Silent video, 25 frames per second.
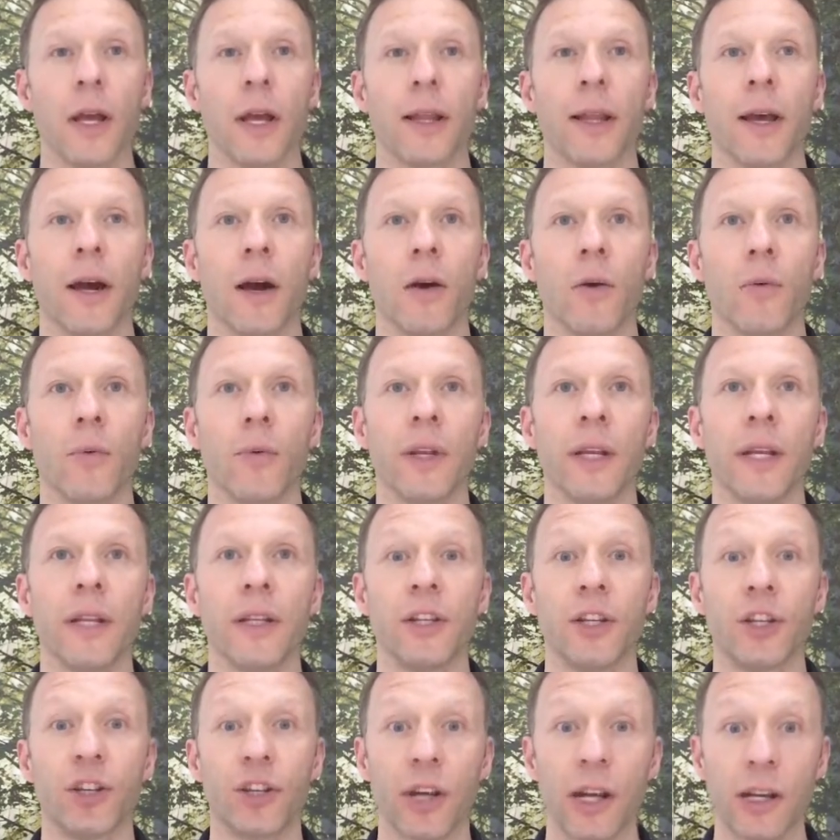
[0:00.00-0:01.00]
Now we need
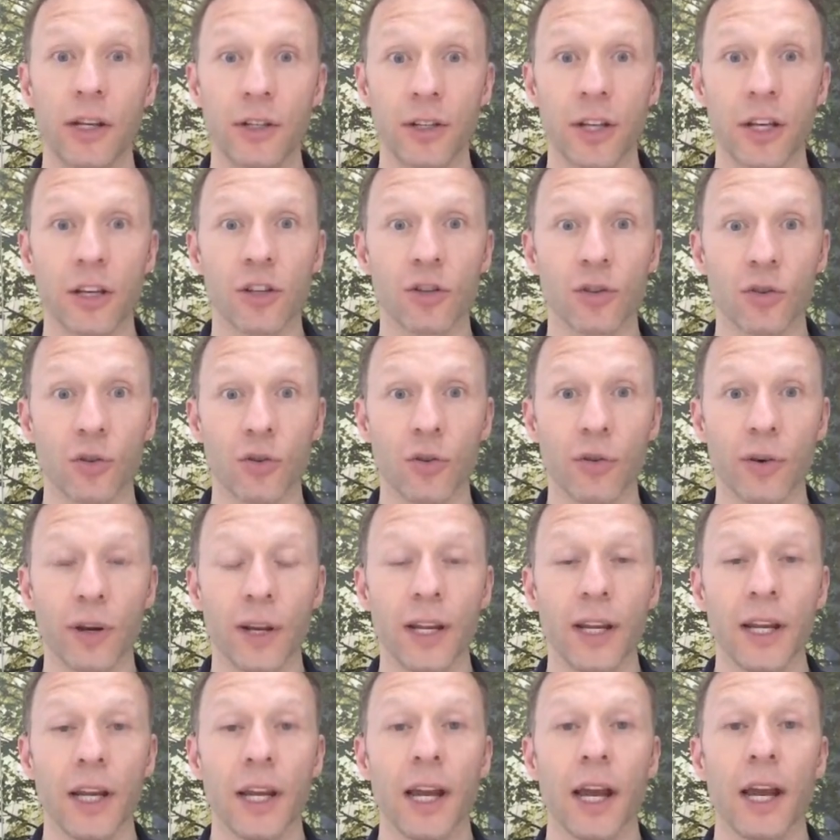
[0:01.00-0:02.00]
to change that
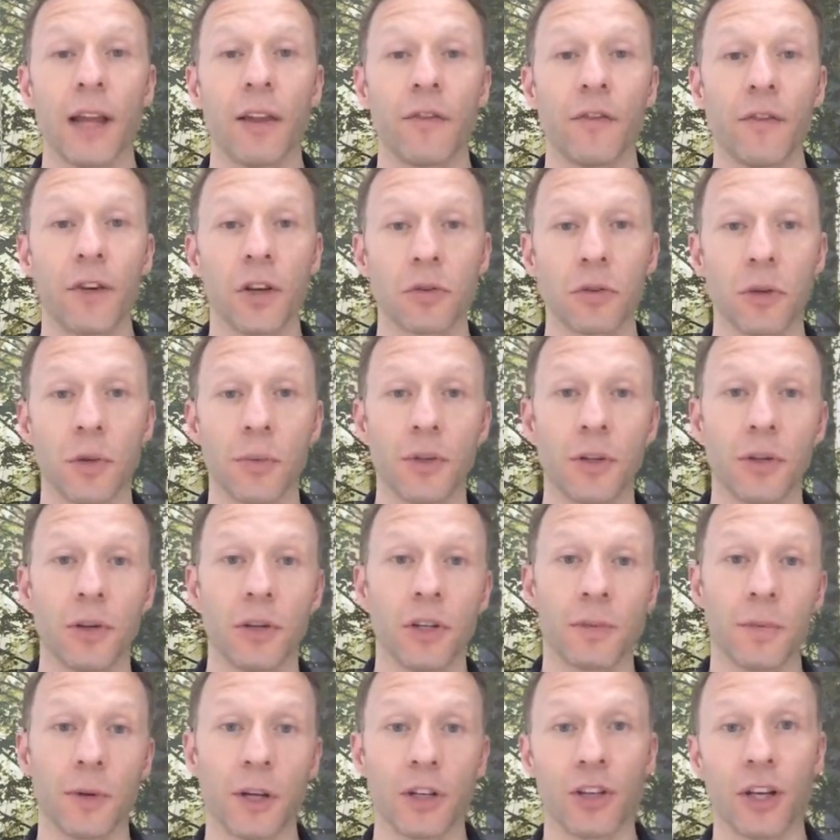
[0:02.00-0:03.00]
story, and the first way we do it
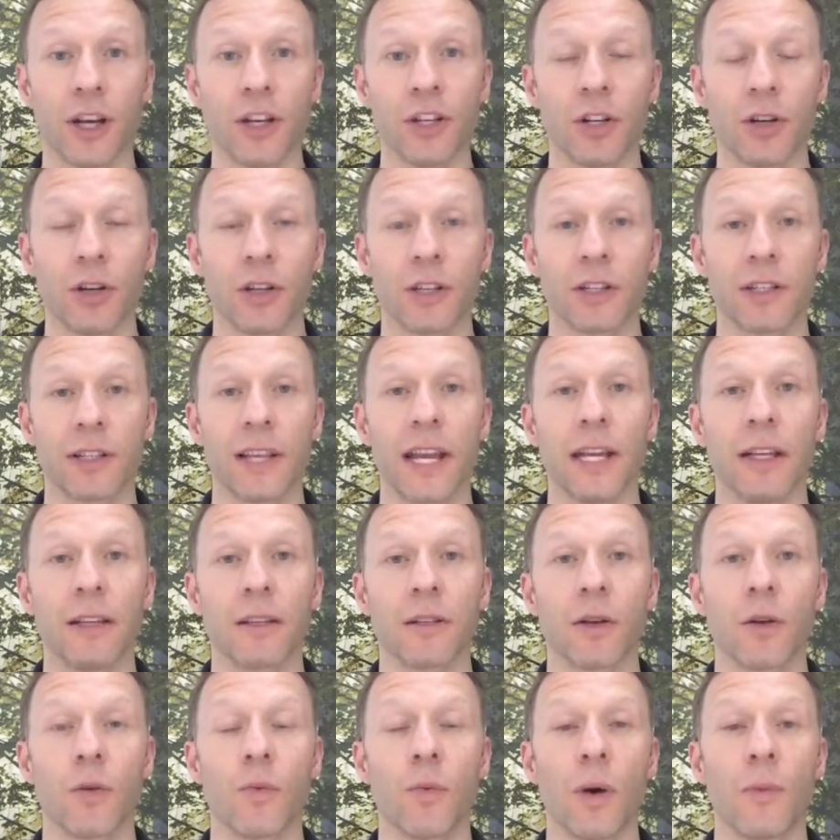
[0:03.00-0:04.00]
is by changing our state.
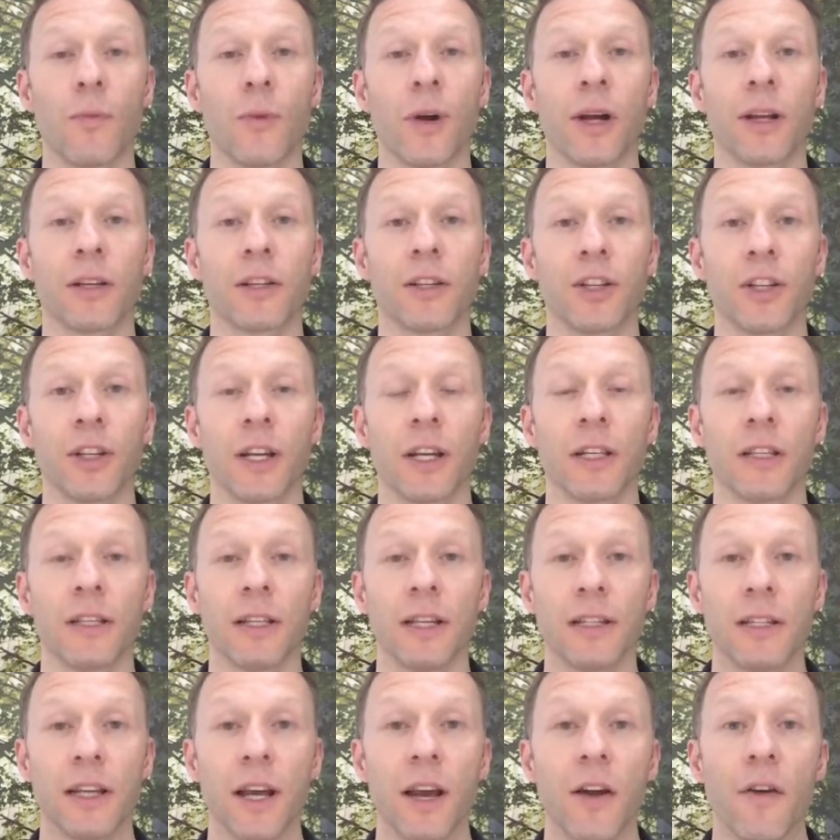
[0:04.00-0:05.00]
So one way I suggest
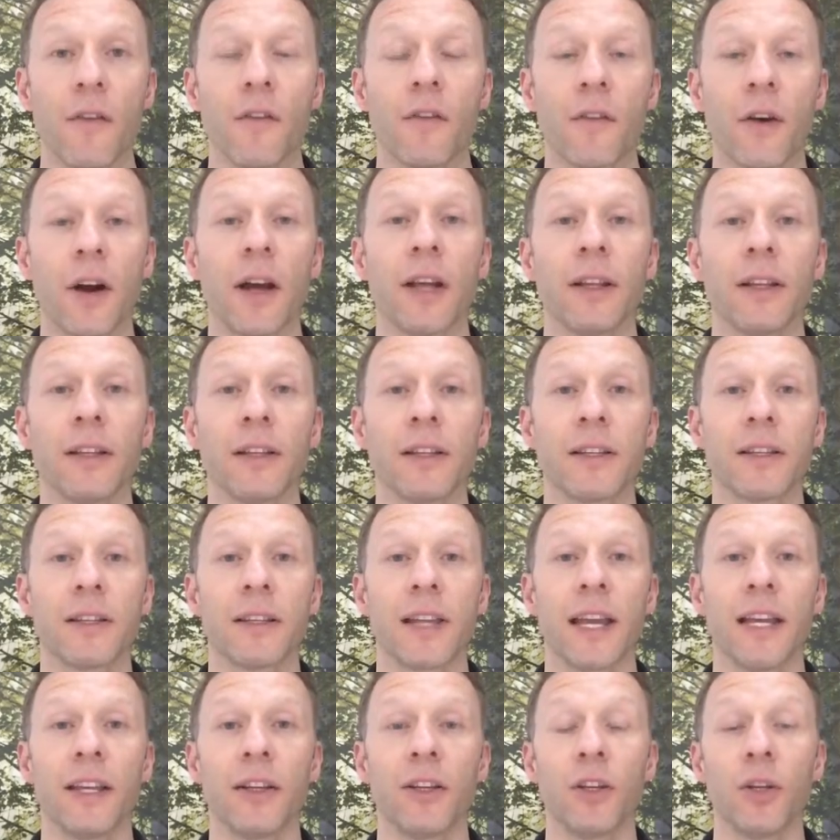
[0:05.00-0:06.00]
is find the
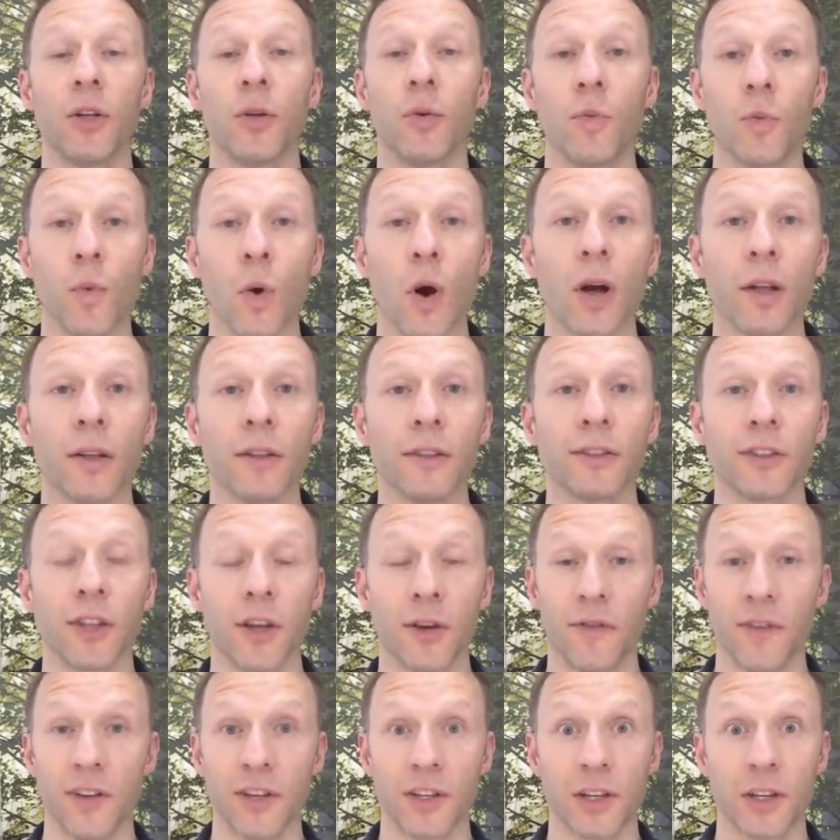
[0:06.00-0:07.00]
state that you want. So
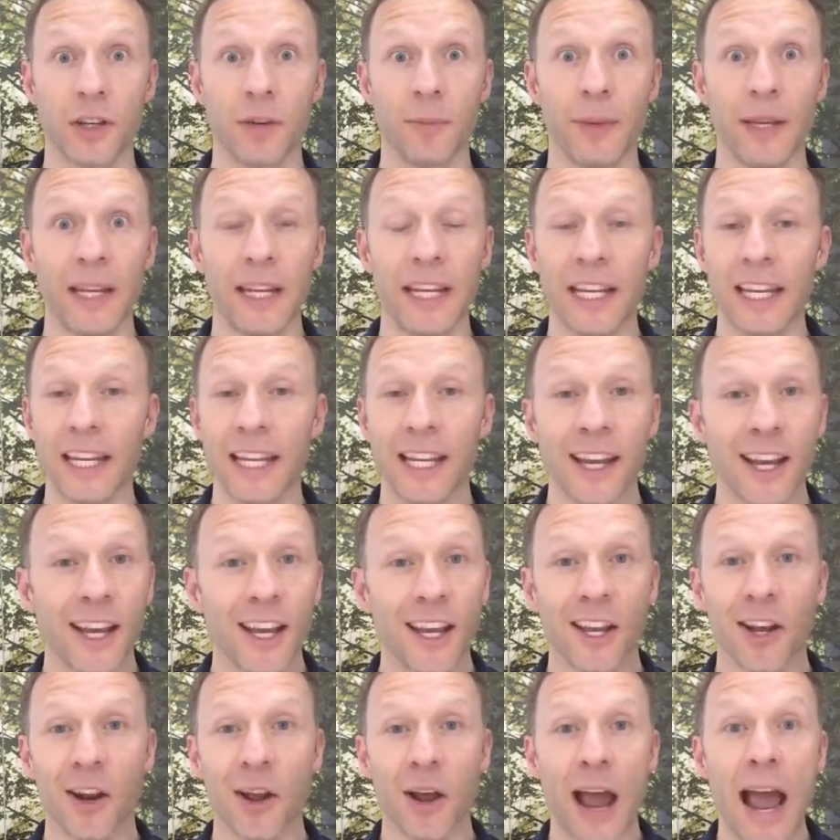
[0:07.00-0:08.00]
if it's going to be,
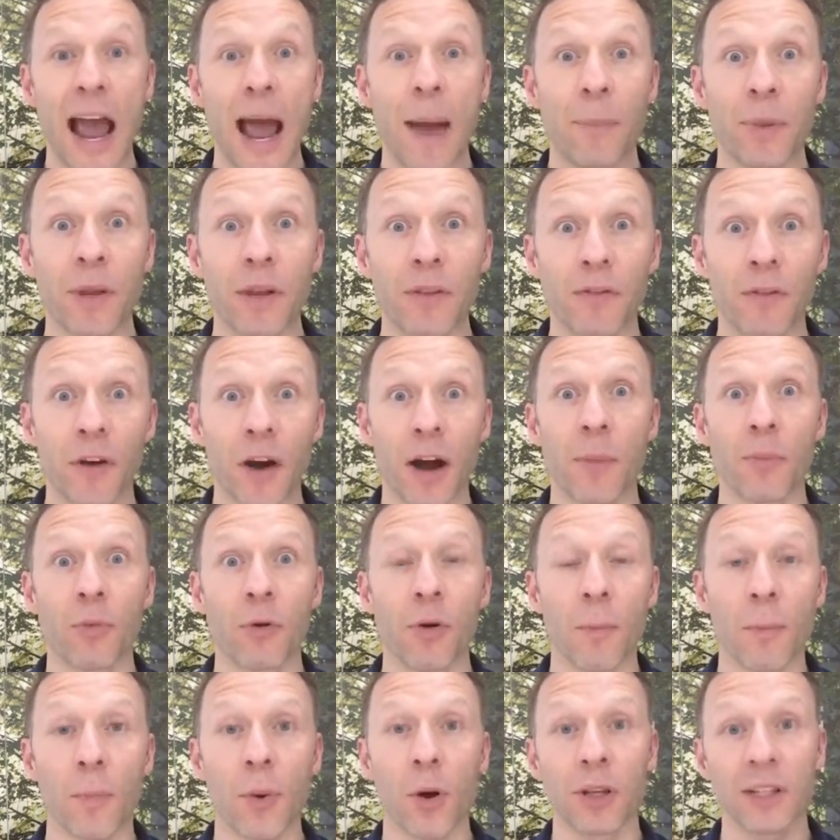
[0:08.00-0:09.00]
you know, happy,
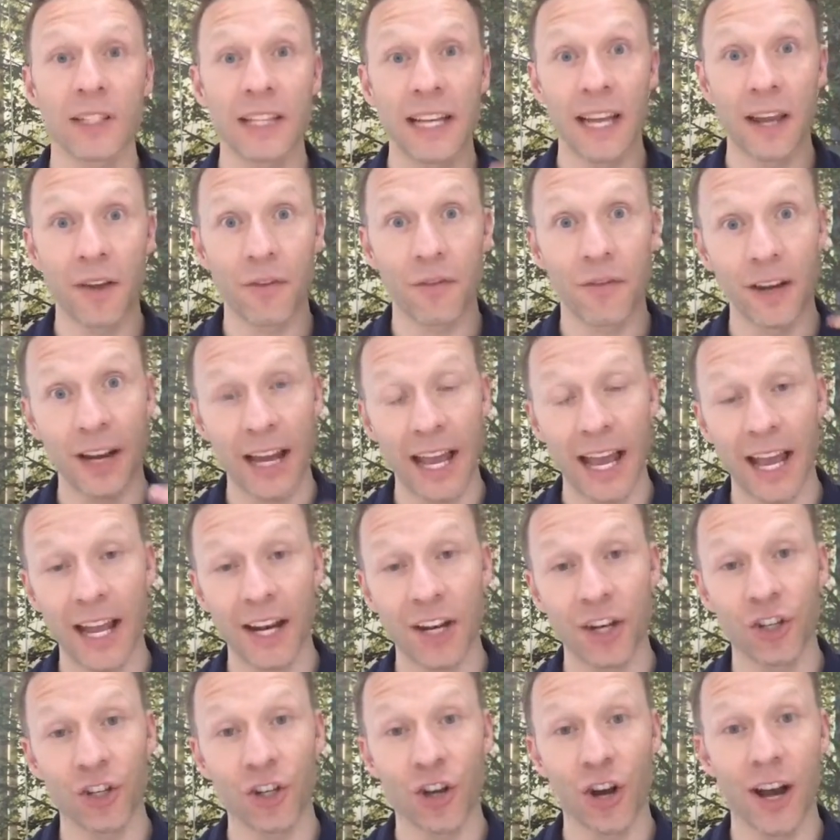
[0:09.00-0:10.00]
vibrant, positive, and
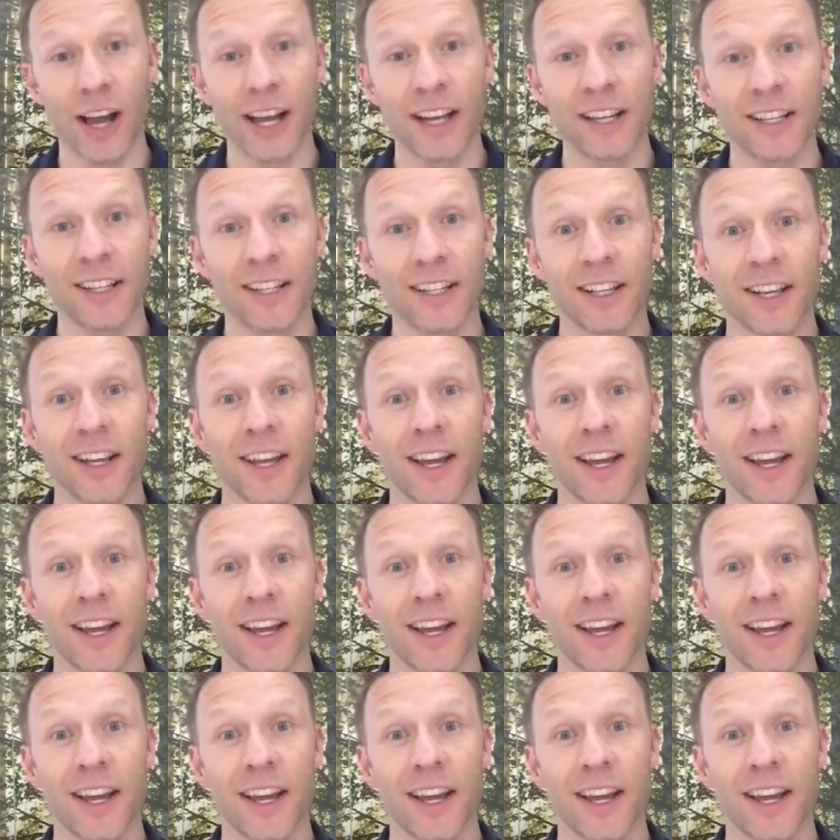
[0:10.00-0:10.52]
energized,